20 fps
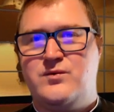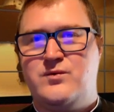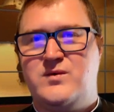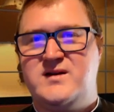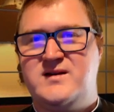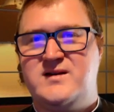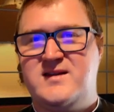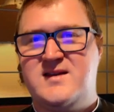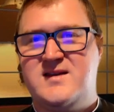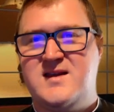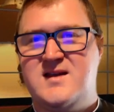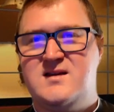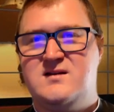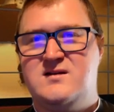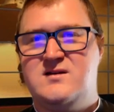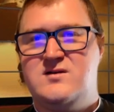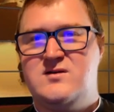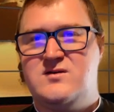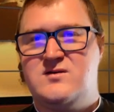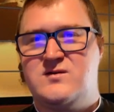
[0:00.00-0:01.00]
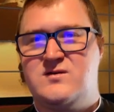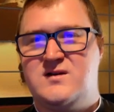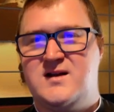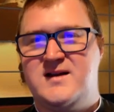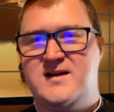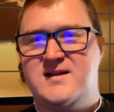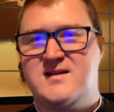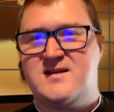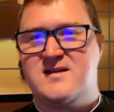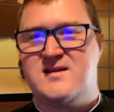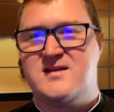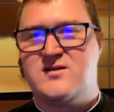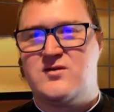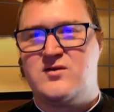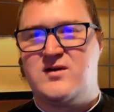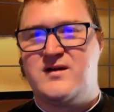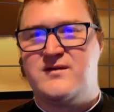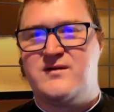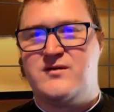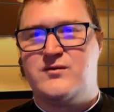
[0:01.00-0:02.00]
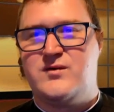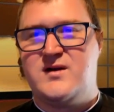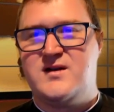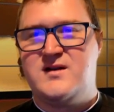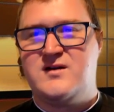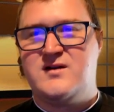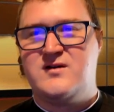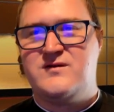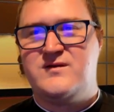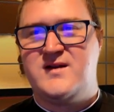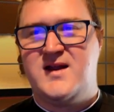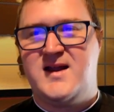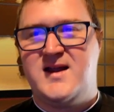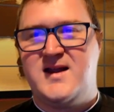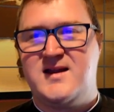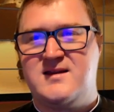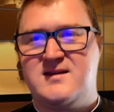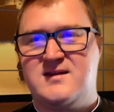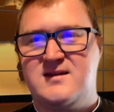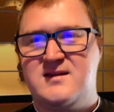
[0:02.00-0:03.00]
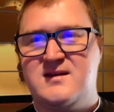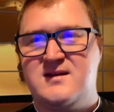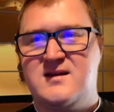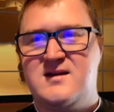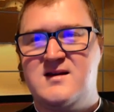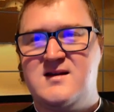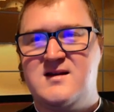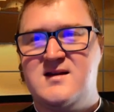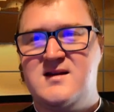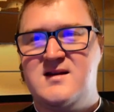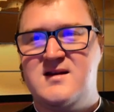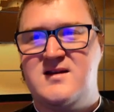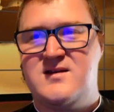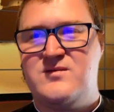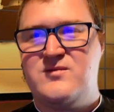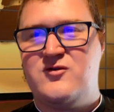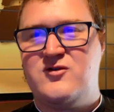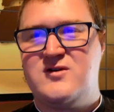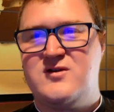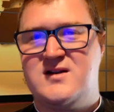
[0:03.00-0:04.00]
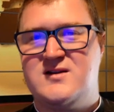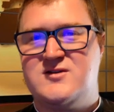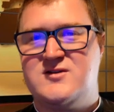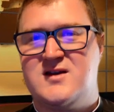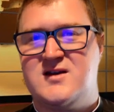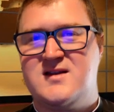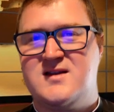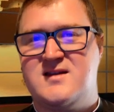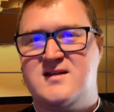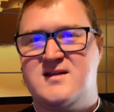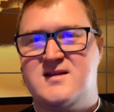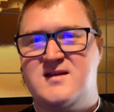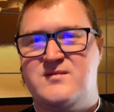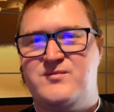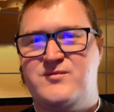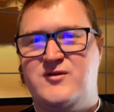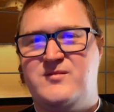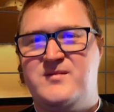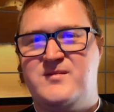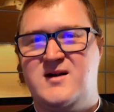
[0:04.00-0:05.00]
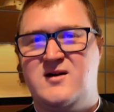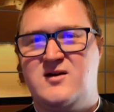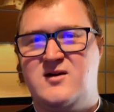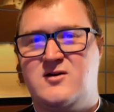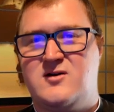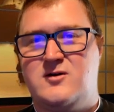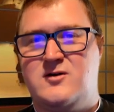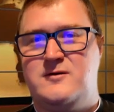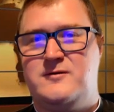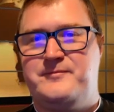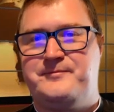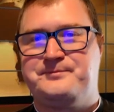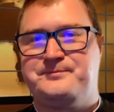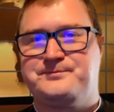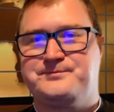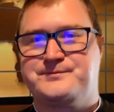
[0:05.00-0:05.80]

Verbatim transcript: When St. Luke relates the story of the widow of Nain, it is more than just a simple miracle.